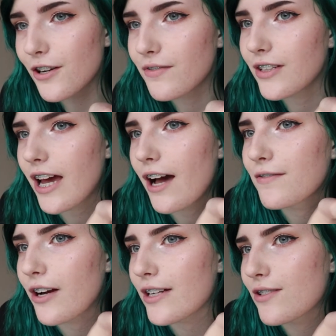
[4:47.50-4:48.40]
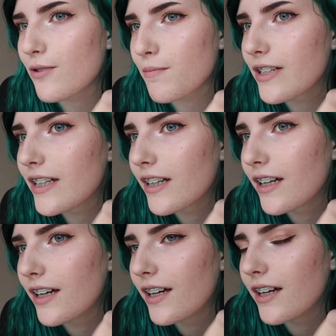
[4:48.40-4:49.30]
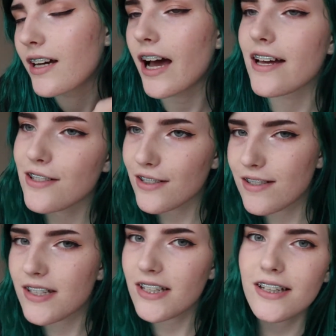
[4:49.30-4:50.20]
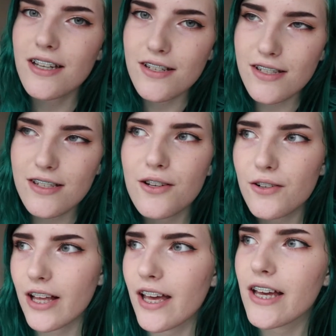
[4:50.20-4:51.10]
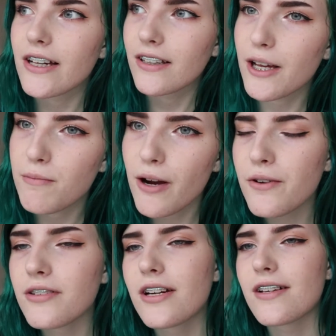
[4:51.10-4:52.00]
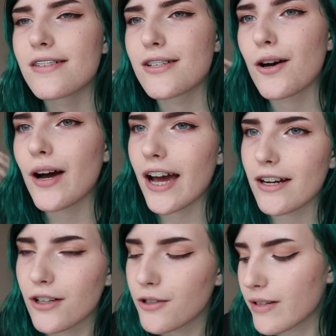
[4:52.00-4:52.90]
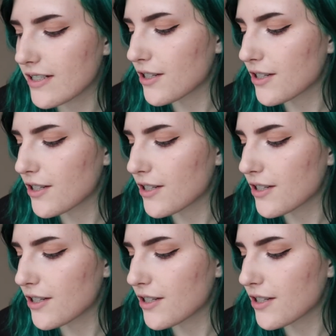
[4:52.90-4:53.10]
of it after I stripped it. As you can see, it is still a light brown, so I had a long ways to